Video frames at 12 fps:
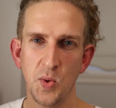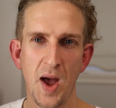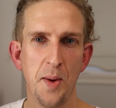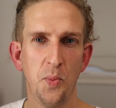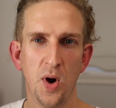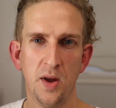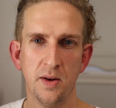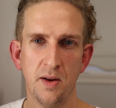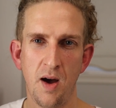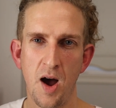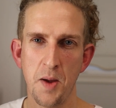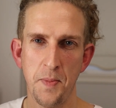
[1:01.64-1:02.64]
M1
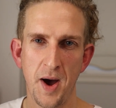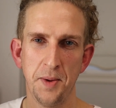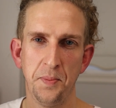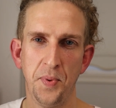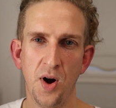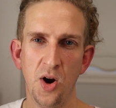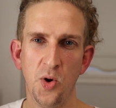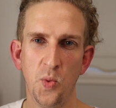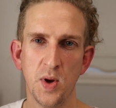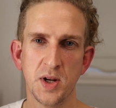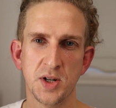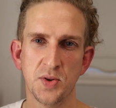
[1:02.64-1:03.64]
iPad Pro,
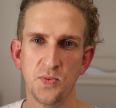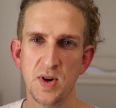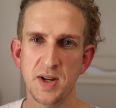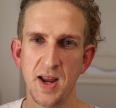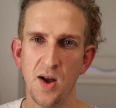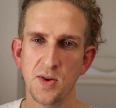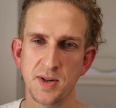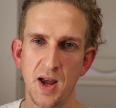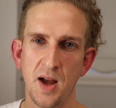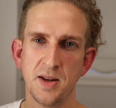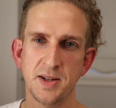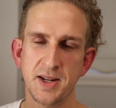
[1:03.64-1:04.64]
which retails
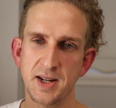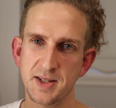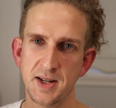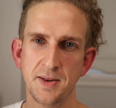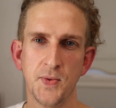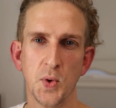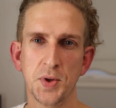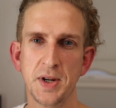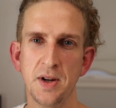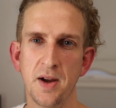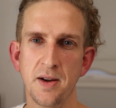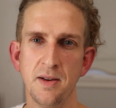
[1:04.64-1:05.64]
at
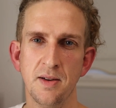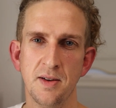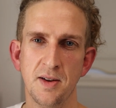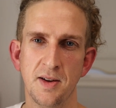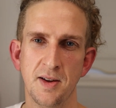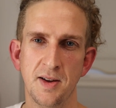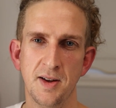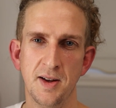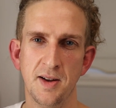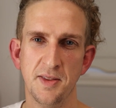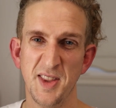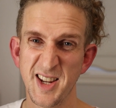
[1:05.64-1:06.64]
$16.49.
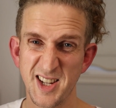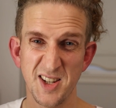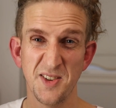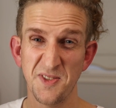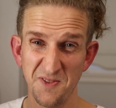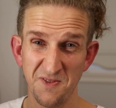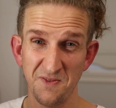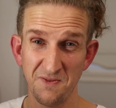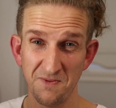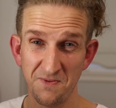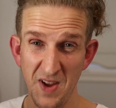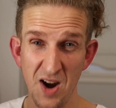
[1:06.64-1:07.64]
This is a
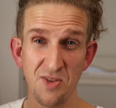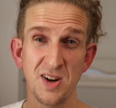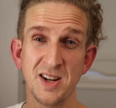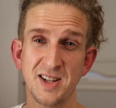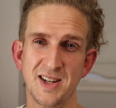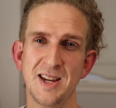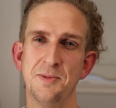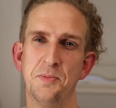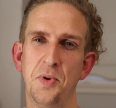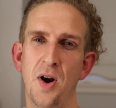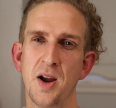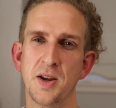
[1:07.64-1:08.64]
very steep
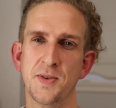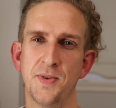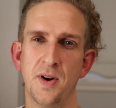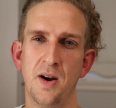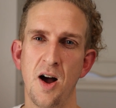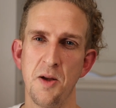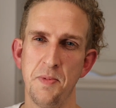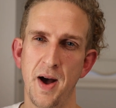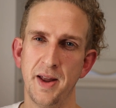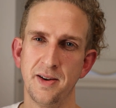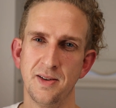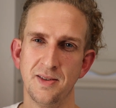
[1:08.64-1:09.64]
price for an
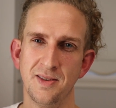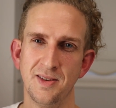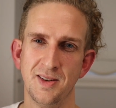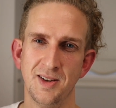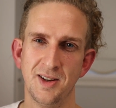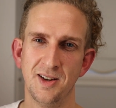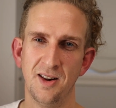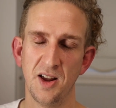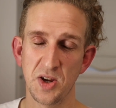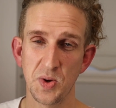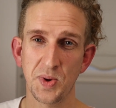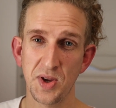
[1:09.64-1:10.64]
iPad. Like
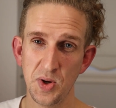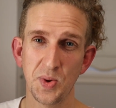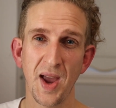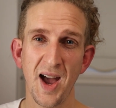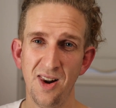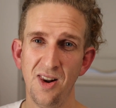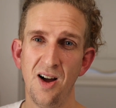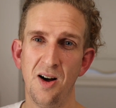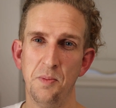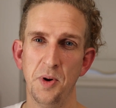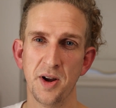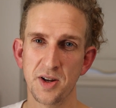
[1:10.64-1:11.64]
you get a
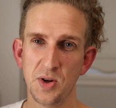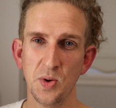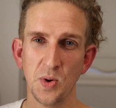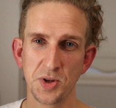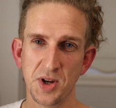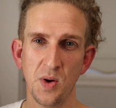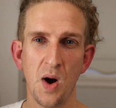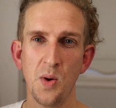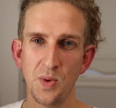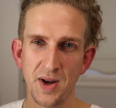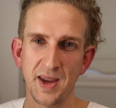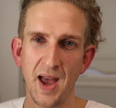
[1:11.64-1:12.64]
lot, but you also
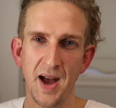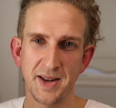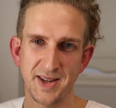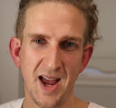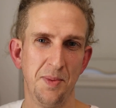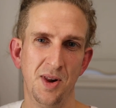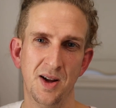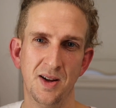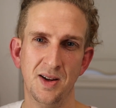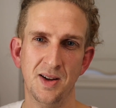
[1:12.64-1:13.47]
only get a tablet.